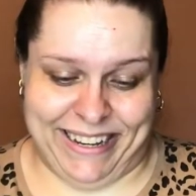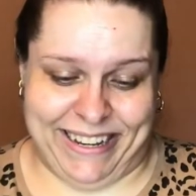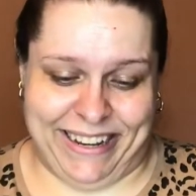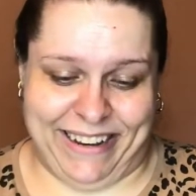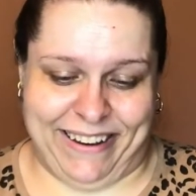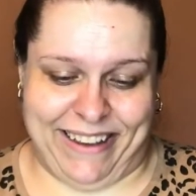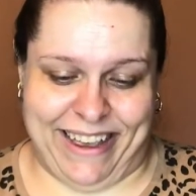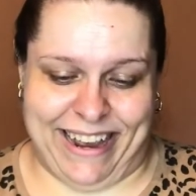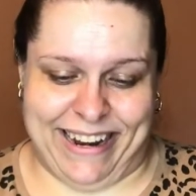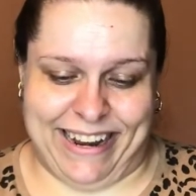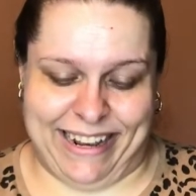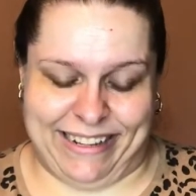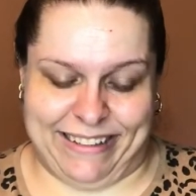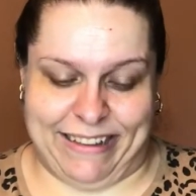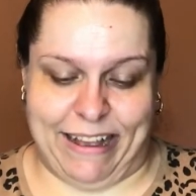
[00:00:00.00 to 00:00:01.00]
okay.
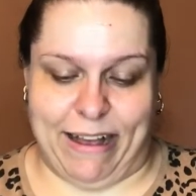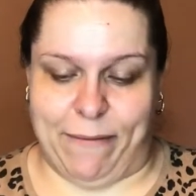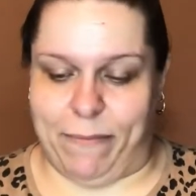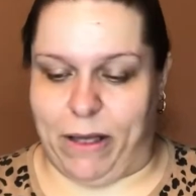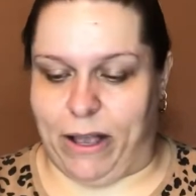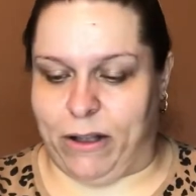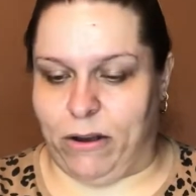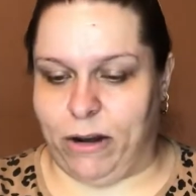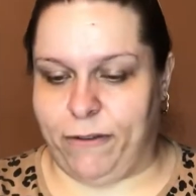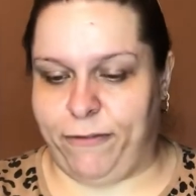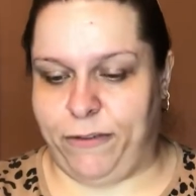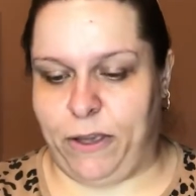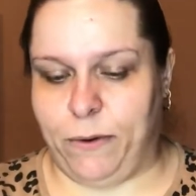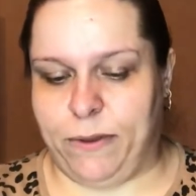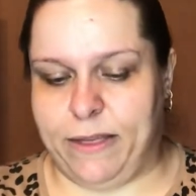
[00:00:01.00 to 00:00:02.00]
Next up, I got a
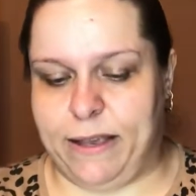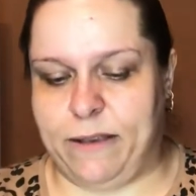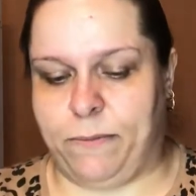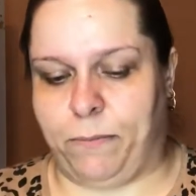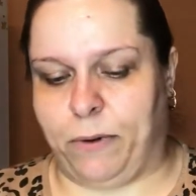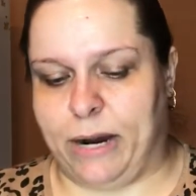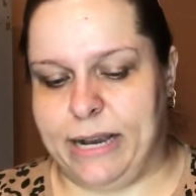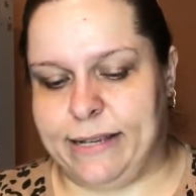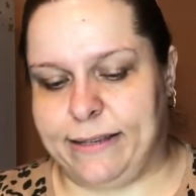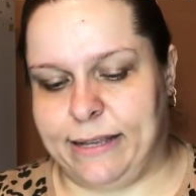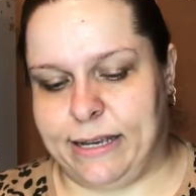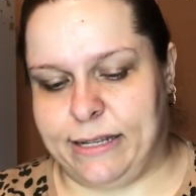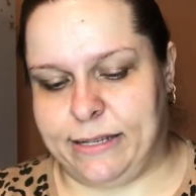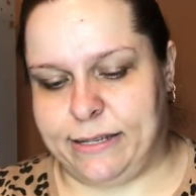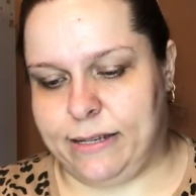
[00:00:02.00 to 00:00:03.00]
few of these
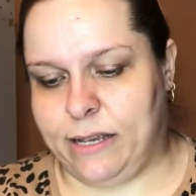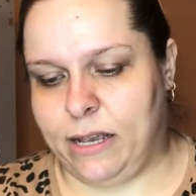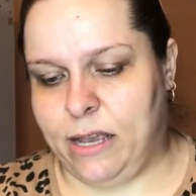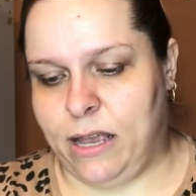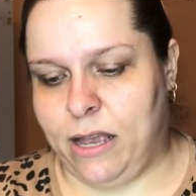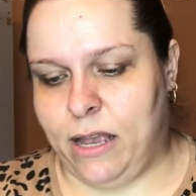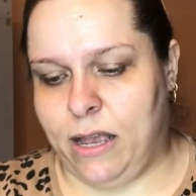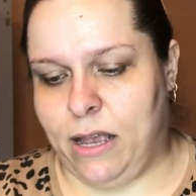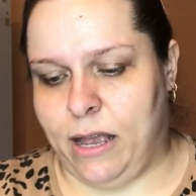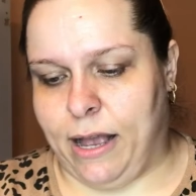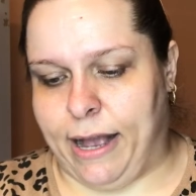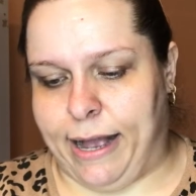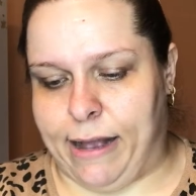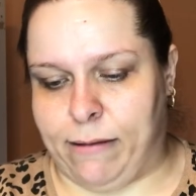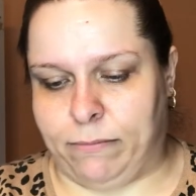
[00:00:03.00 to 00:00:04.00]
bracelets.
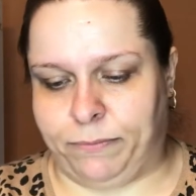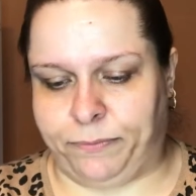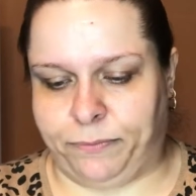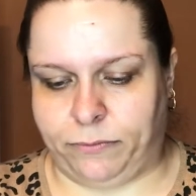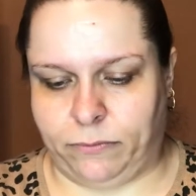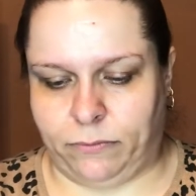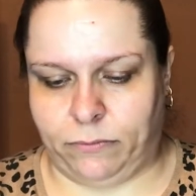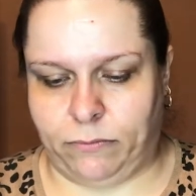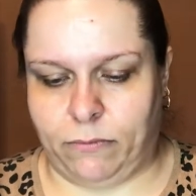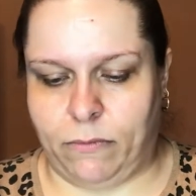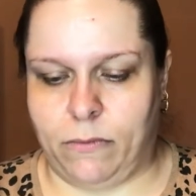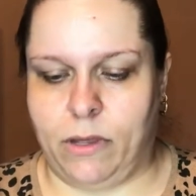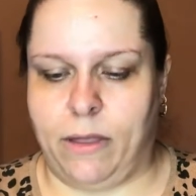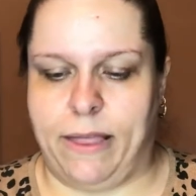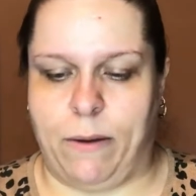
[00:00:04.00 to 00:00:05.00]

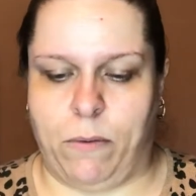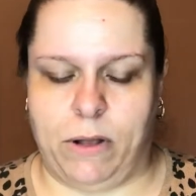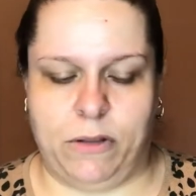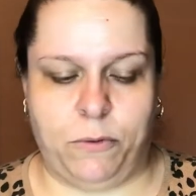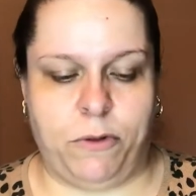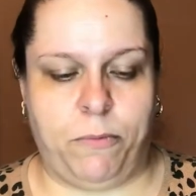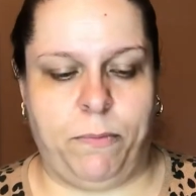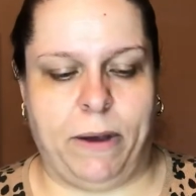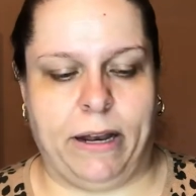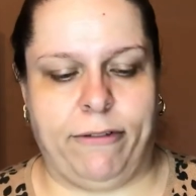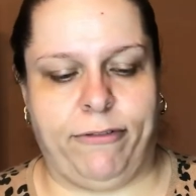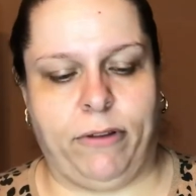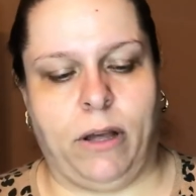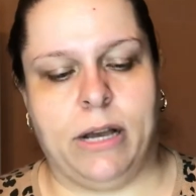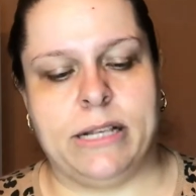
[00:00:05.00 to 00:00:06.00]
They're ones with
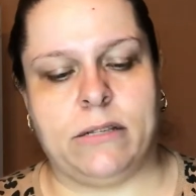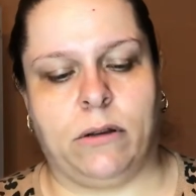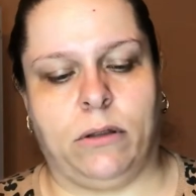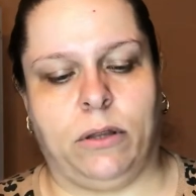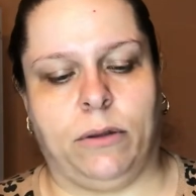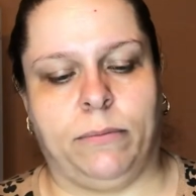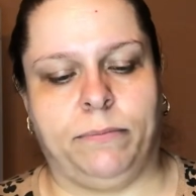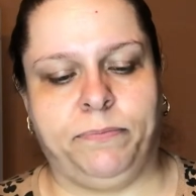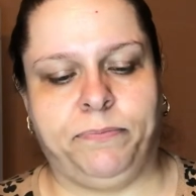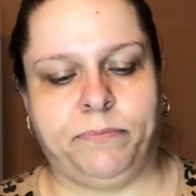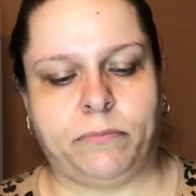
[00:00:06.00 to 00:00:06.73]
butterflies on them.